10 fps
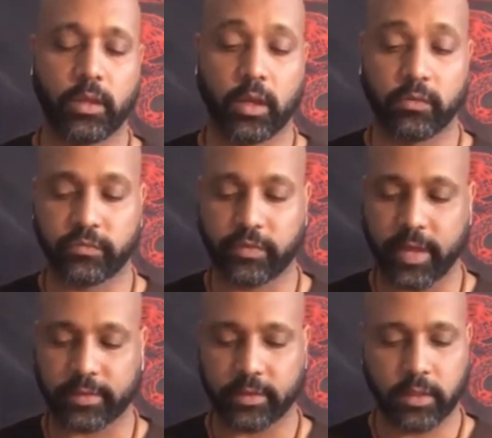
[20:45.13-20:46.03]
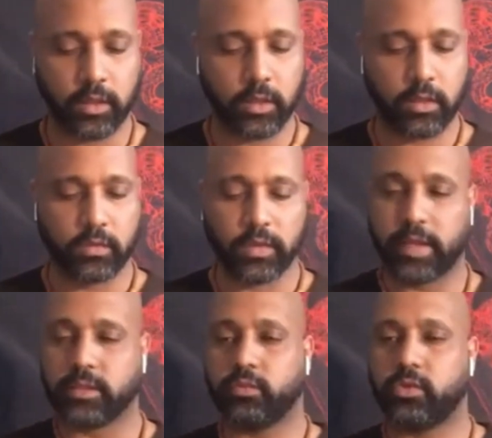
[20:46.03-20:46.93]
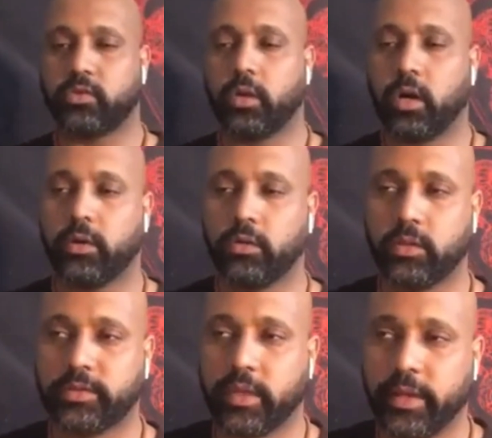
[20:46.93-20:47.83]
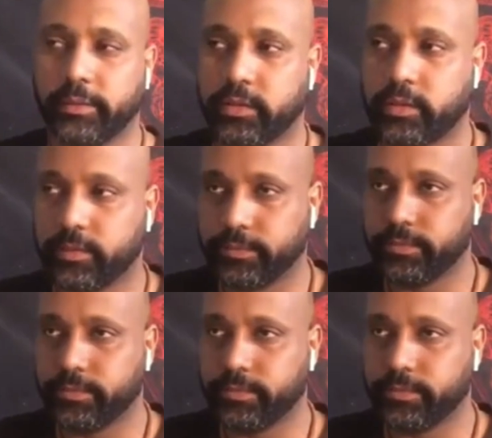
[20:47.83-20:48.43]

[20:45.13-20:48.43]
And in fact, that is what you are at all times.